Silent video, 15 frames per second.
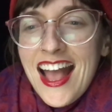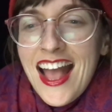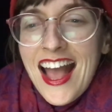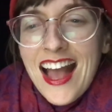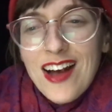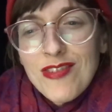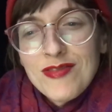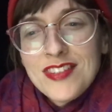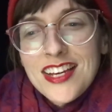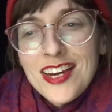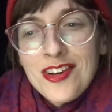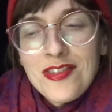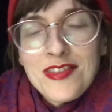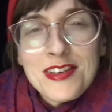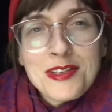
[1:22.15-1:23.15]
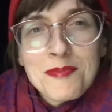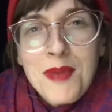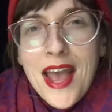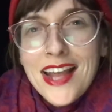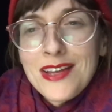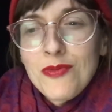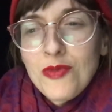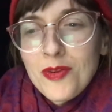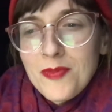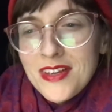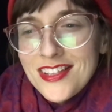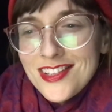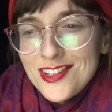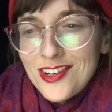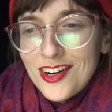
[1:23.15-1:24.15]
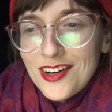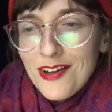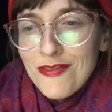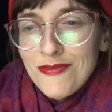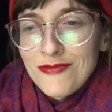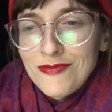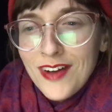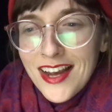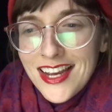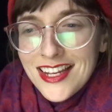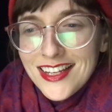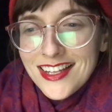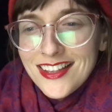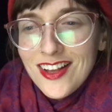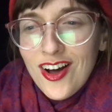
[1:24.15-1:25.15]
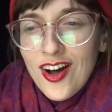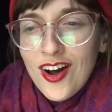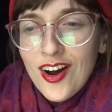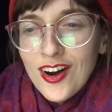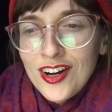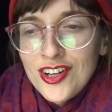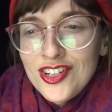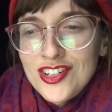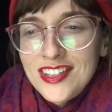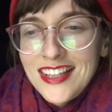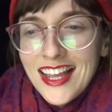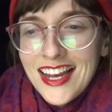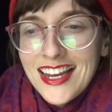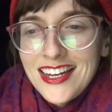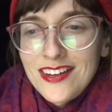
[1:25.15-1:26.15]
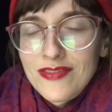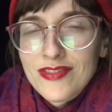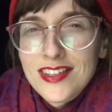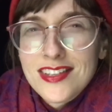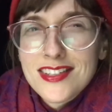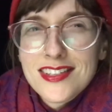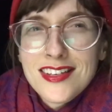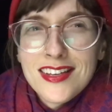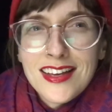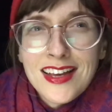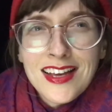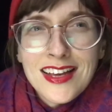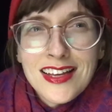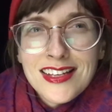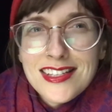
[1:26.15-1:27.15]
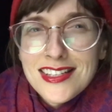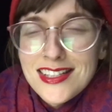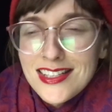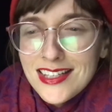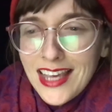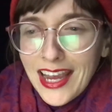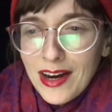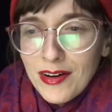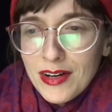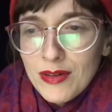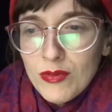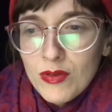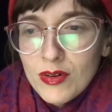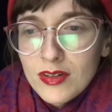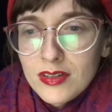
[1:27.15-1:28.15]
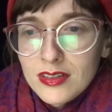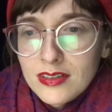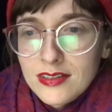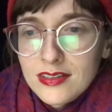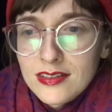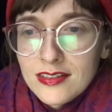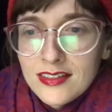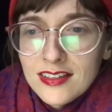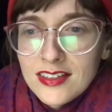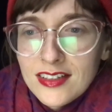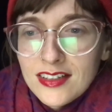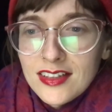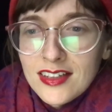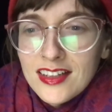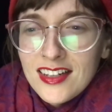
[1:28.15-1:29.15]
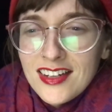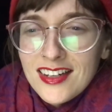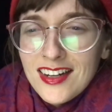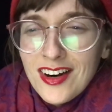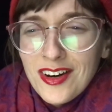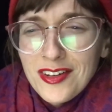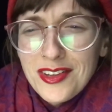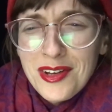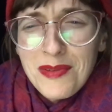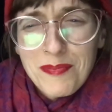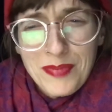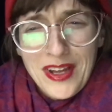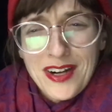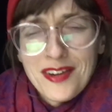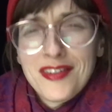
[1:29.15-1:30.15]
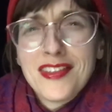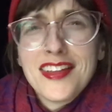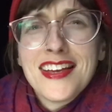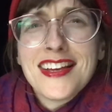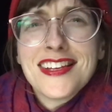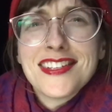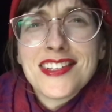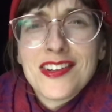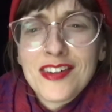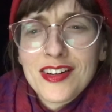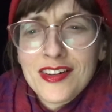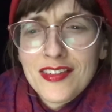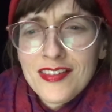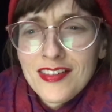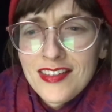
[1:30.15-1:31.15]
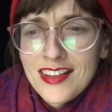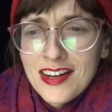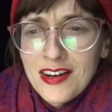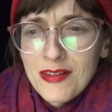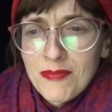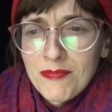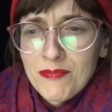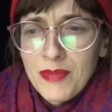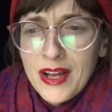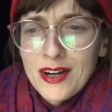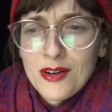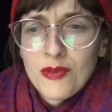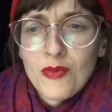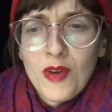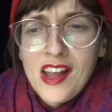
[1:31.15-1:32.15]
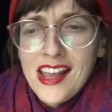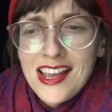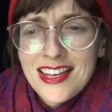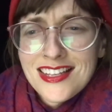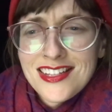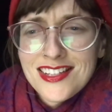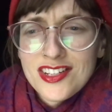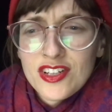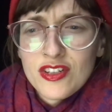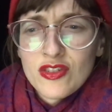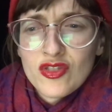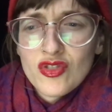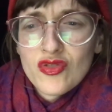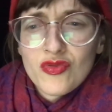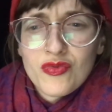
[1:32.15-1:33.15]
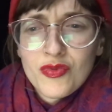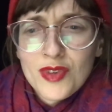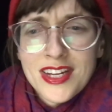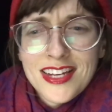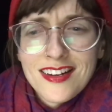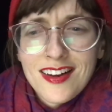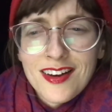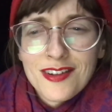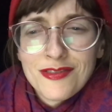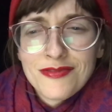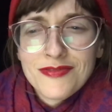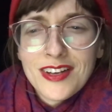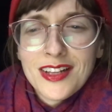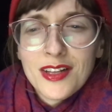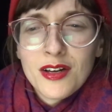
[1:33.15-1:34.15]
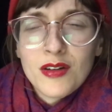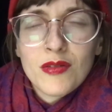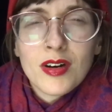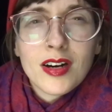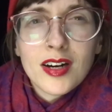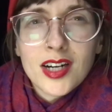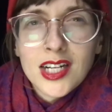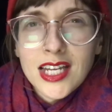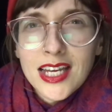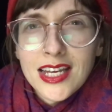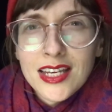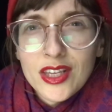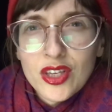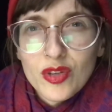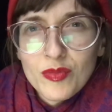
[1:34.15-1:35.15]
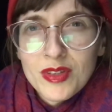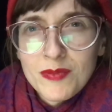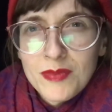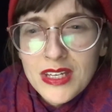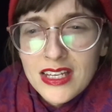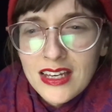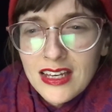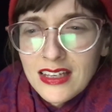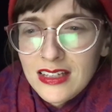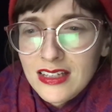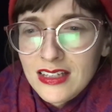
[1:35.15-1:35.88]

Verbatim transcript: How dare this petty woman start a fight in the harsh light of this scary world? Aren't there better things? Aren't there better ways to treat our fellow hurting human being?